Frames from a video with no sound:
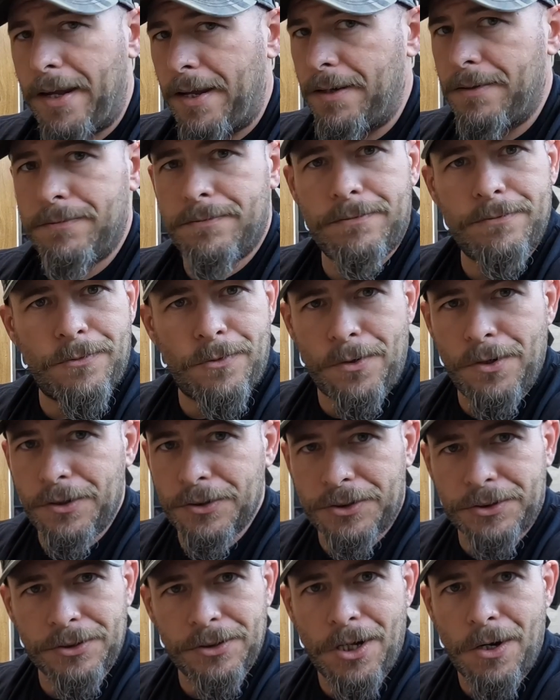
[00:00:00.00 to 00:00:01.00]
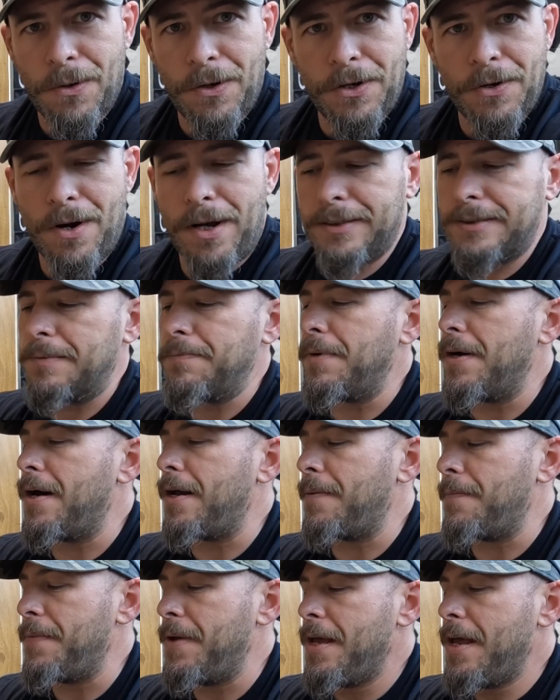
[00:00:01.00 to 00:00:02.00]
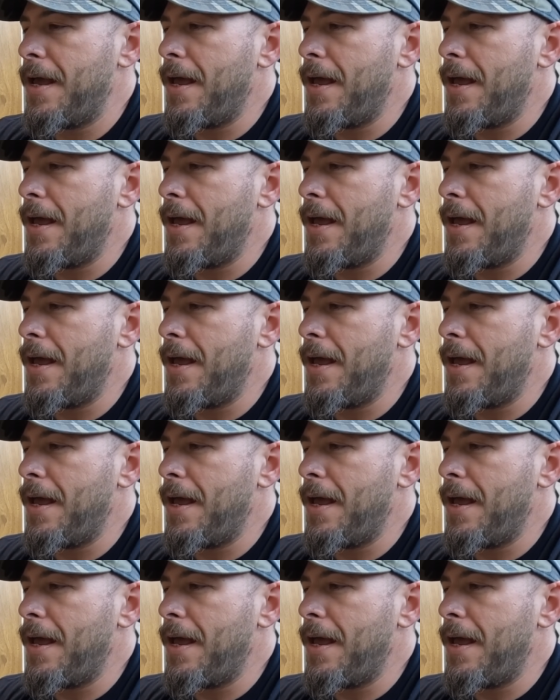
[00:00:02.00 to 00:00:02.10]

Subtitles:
it real slow across the bottom.